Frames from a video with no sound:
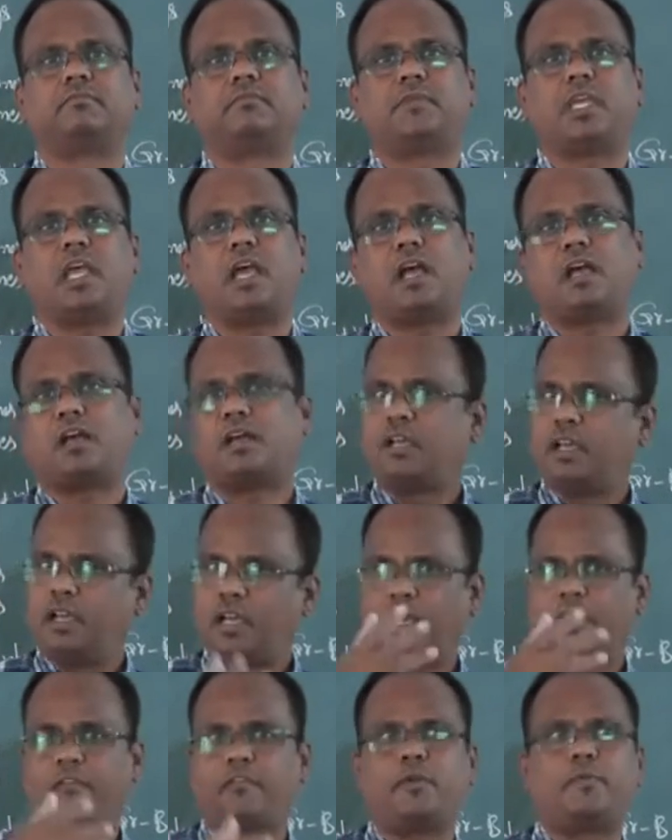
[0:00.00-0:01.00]

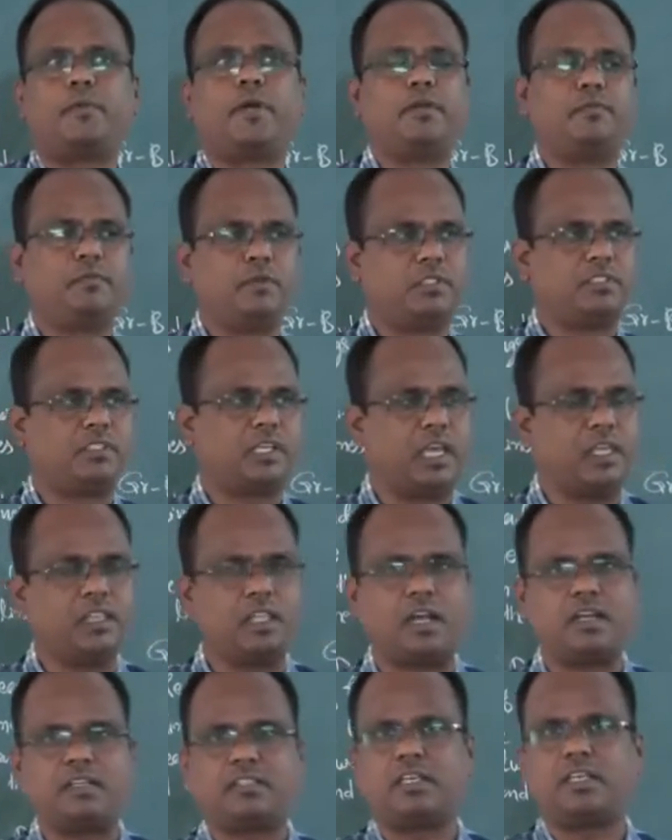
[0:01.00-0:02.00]
Yeah, everybody would say
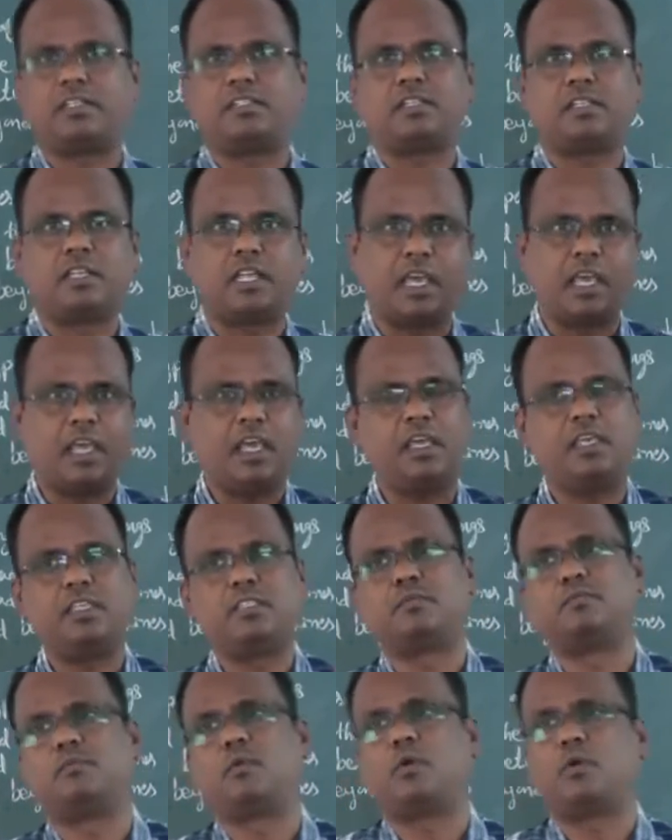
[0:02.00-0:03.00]
that section A
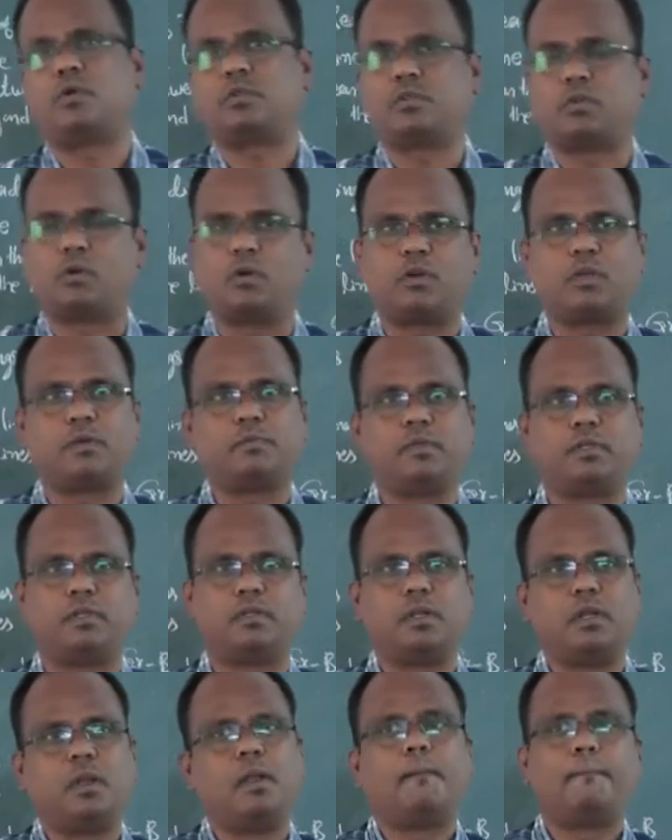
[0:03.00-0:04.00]
is more
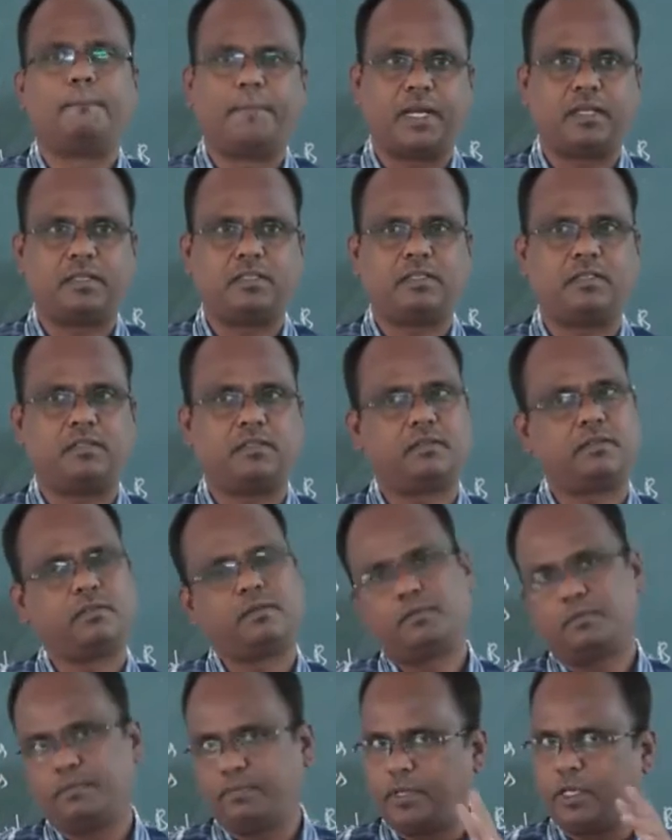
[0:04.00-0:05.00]
scorable, but
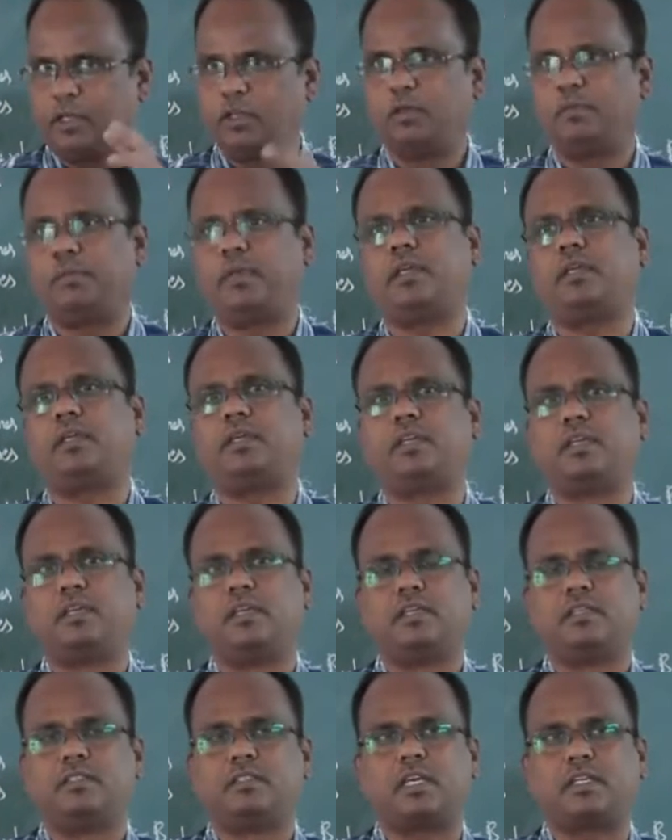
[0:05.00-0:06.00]
believe me,
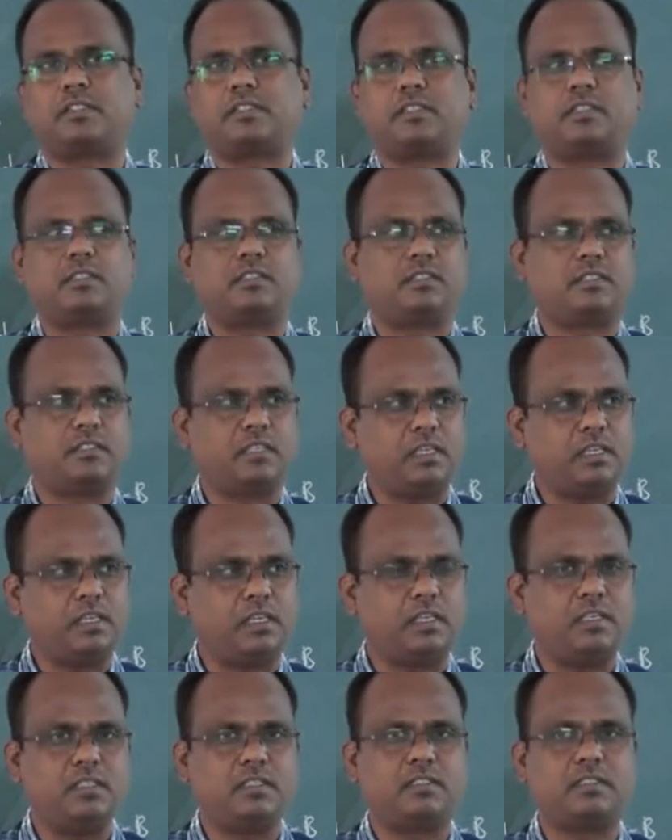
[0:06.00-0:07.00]
section
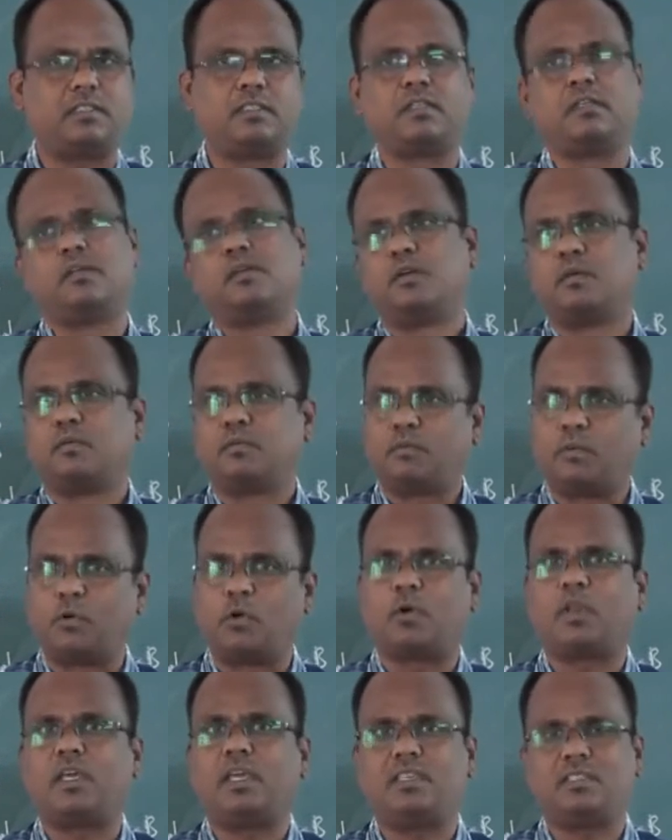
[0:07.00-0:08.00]
C is
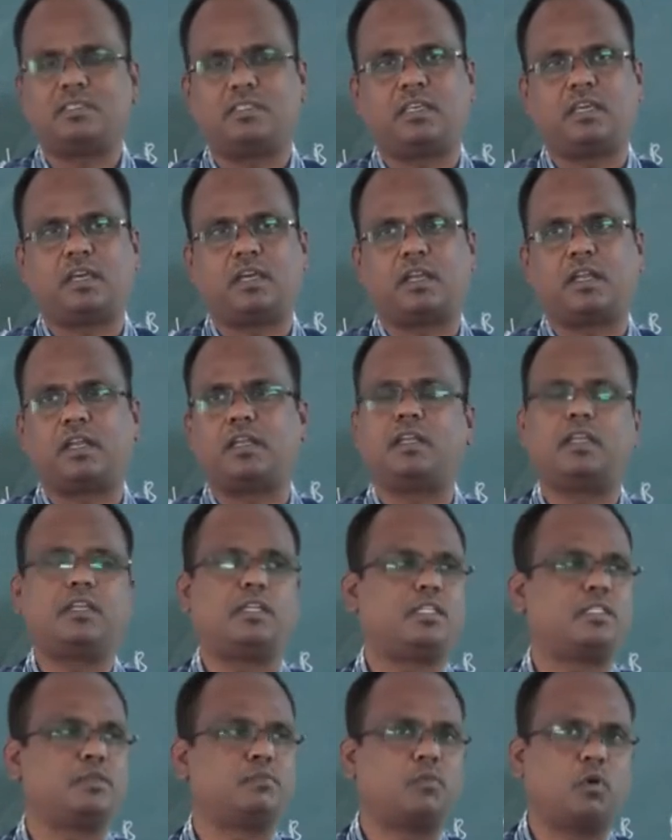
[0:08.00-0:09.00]
more easier and
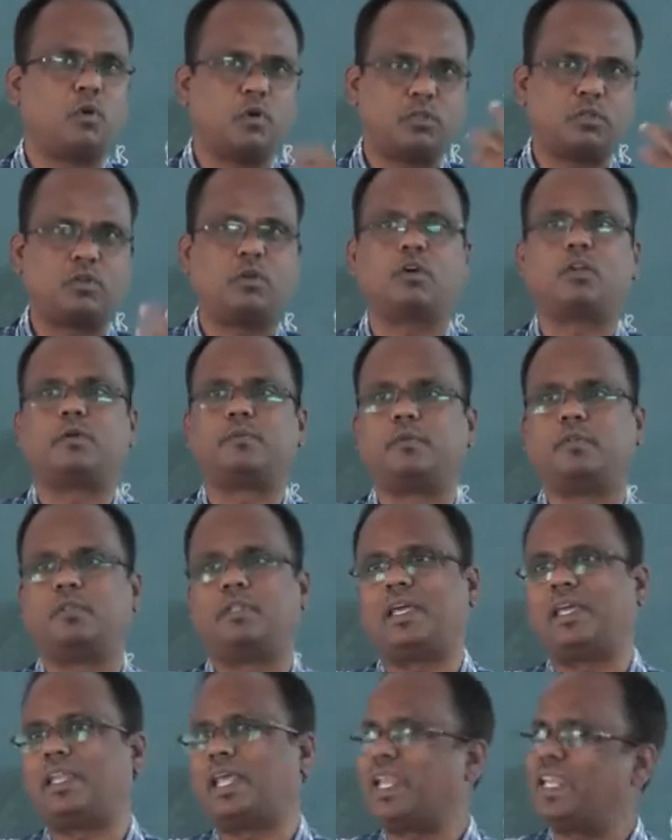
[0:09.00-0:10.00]
it is more scorable
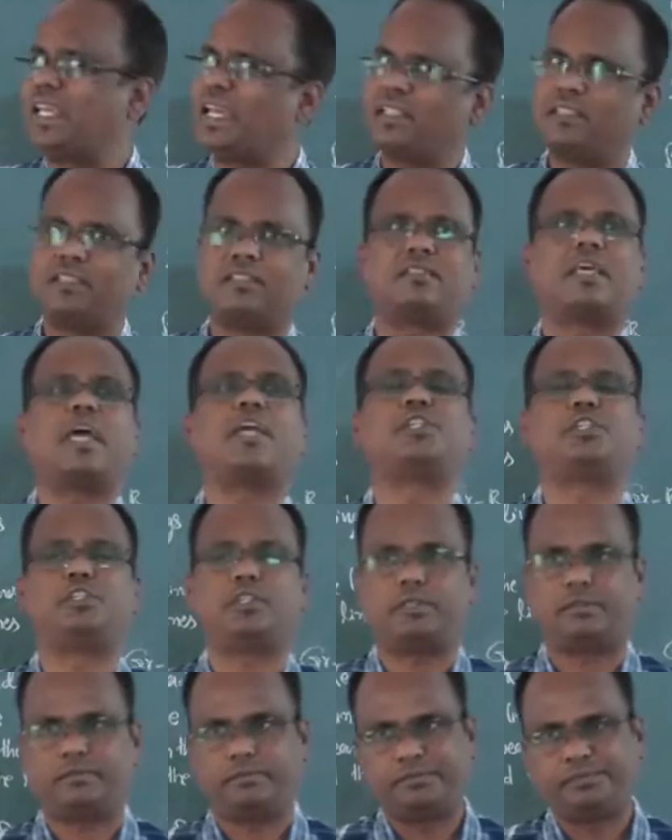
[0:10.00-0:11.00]
than any other
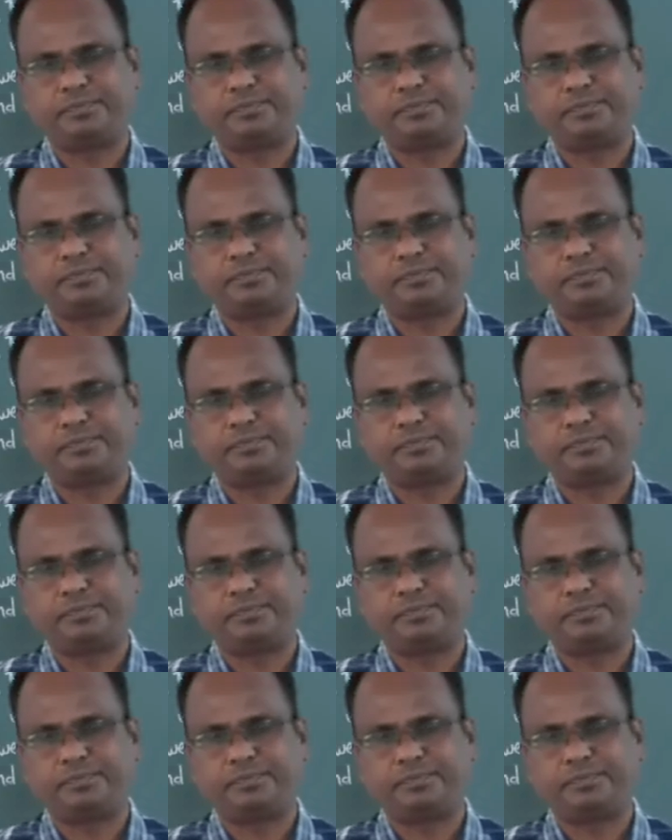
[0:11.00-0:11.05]
section.